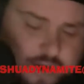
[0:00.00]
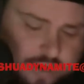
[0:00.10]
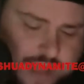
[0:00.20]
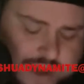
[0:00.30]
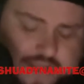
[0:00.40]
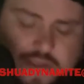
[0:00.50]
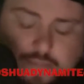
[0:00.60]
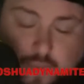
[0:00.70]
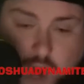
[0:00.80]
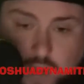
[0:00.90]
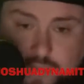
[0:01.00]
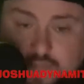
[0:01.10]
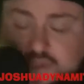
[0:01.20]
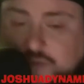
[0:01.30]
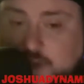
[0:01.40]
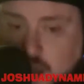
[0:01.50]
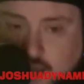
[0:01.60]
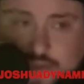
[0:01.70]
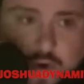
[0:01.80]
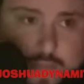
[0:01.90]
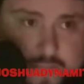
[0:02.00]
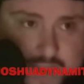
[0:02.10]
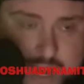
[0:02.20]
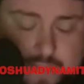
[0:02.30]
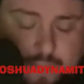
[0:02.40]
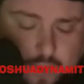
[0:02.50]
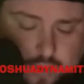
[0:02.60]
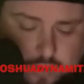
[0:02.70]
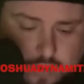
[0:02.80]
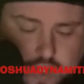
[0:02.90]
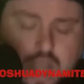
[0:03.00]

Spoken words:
we are letting the problems of other people